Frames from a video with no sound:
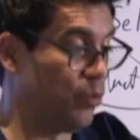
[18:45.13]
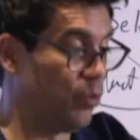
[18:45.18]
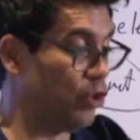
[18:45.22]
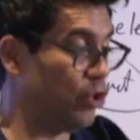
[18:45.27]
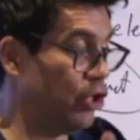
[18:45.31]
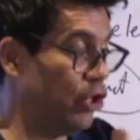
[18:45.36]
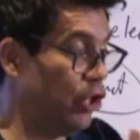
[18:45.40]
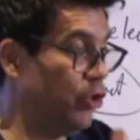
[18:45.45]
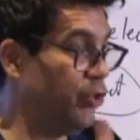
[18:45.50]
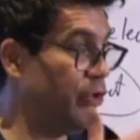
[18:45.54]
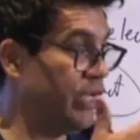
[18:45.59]

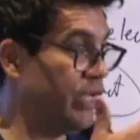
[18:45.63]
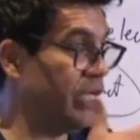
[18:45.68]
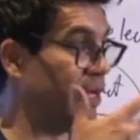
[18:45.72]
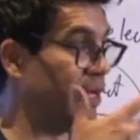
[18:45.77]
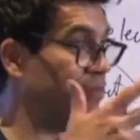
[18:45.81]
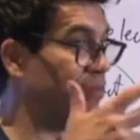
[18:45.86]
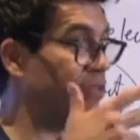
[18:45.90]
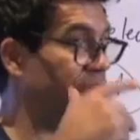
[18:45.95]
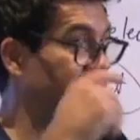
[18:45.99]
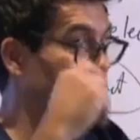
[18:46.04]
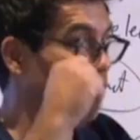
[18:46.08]
we're loading
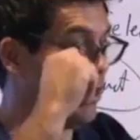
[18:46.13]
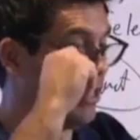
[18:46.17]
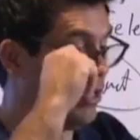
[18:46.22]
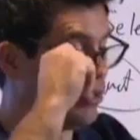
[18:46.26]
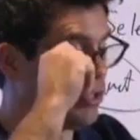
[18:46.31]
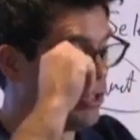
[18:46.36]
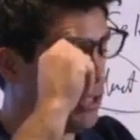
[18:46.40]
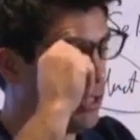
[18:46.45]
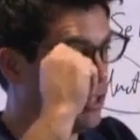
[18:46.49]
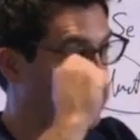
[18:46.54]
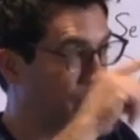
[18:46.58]
up the
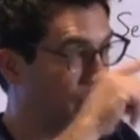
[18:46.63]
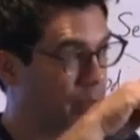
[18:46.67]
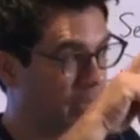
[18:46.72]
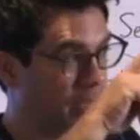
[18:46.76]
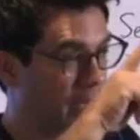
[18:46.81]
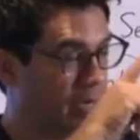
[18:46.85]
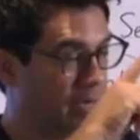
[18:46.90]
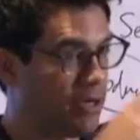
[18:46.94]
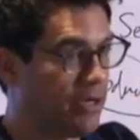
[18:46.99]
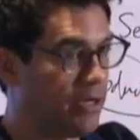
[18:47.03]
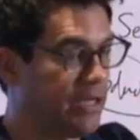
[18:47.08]
videos in there, but
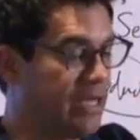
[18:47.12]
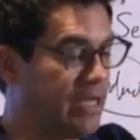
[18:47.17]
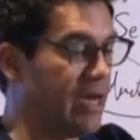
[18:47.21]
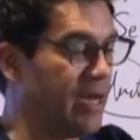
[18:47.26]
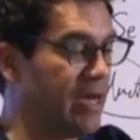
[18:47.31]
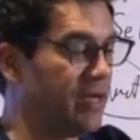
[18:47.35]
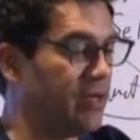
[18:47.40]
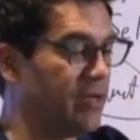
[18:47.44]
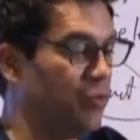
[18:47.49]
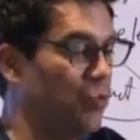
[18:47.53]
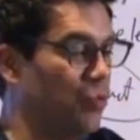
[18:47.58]
I already
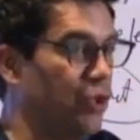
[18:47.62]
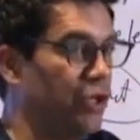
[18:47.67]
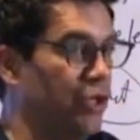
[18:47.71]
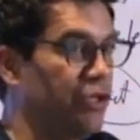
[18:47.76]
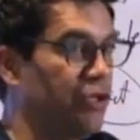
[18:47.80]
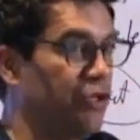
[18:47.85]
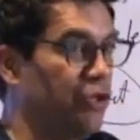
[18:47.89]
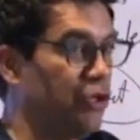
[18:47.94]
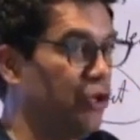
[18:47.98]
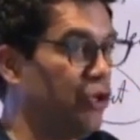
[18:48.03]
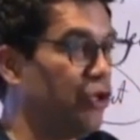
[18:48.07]
got
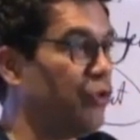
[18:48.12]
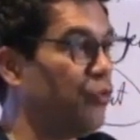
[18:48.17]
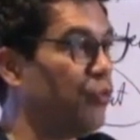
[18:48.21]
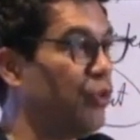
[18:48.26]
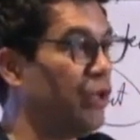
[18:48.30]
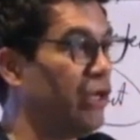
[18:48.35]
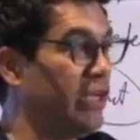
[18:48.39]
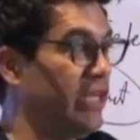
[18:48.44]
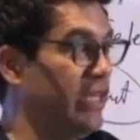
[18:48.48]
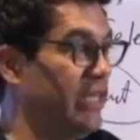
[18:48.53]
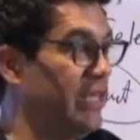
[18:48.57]
one good
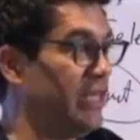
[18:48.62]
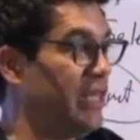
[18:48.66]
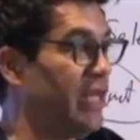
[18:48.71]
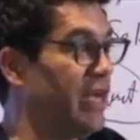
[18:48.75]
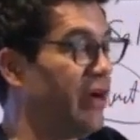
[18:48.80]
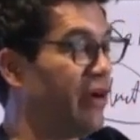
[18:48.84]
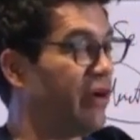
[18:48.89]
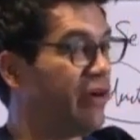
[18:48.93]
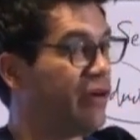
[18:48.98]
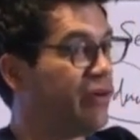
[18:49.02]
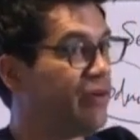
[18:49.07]
one in
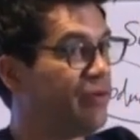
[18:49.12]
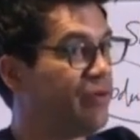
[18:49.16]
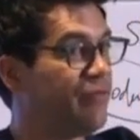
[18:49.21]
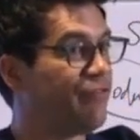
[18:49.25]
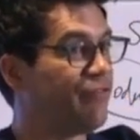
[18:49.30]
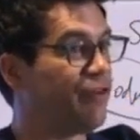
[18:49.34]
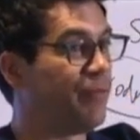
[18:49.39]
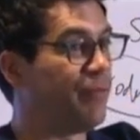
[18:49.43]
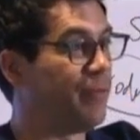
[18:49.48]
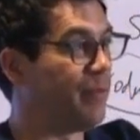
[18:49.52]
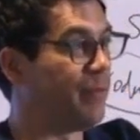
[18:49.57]
there
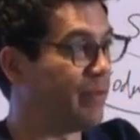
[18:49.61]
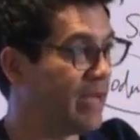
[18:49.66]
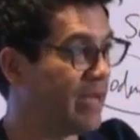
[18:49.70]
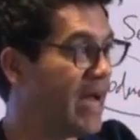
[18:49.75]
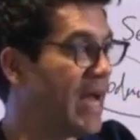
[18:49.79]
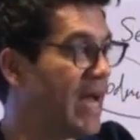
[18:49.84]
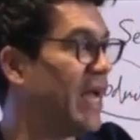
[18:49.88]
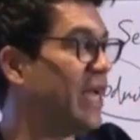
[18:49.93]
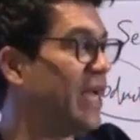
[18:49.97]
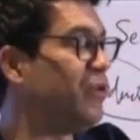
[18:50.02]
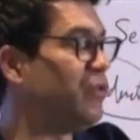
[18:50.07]
from a
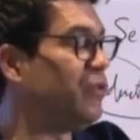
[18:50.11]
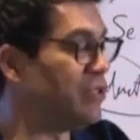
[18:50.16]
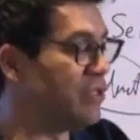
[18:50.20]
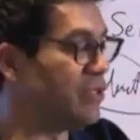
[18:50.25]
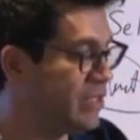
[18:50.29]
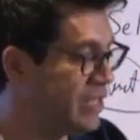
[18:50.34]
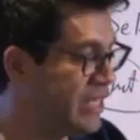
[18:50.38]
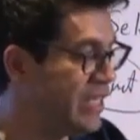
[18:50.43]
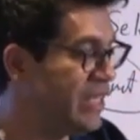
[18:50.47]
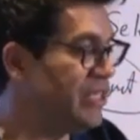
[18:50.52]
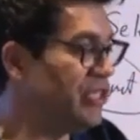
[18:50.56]
guy who's a
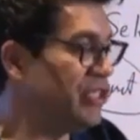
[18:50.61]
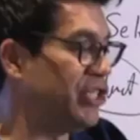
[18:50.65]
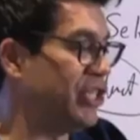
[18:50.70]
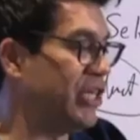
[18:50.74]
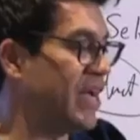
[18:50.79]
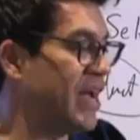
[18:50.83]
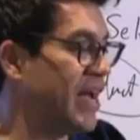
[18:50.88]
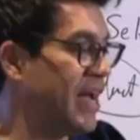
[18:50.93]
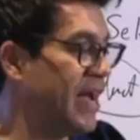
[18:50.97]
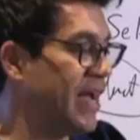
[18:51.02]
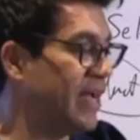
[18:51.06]

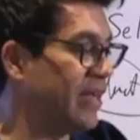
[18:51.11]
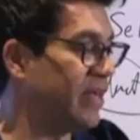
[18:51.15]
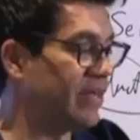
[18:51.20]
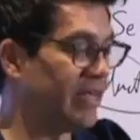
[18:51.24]
ninja guy.